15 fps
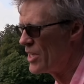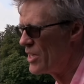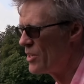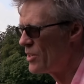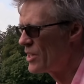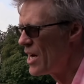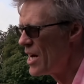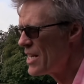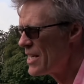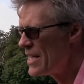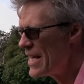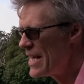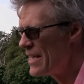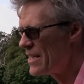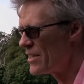You kind of
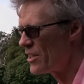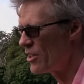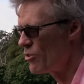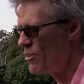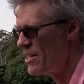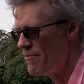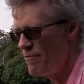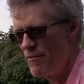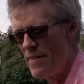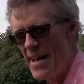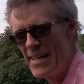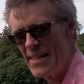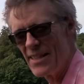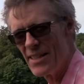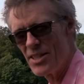need a degree of
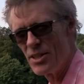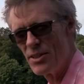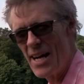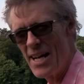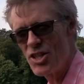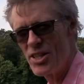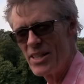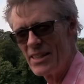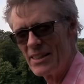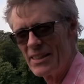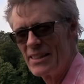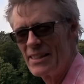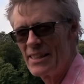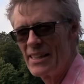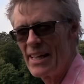failure to actually
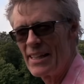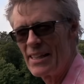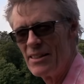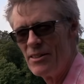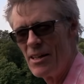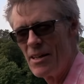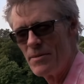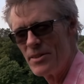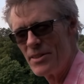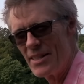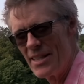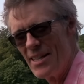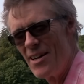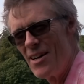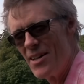kick you up
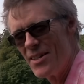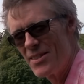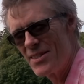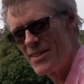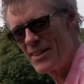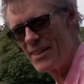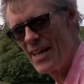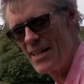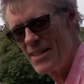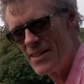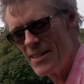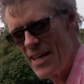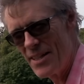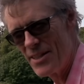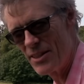the arse to get
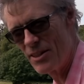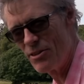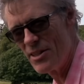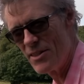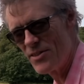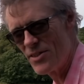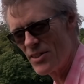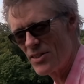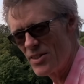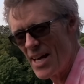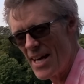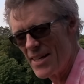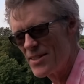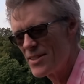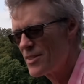that degree of
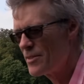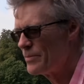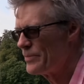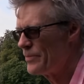success.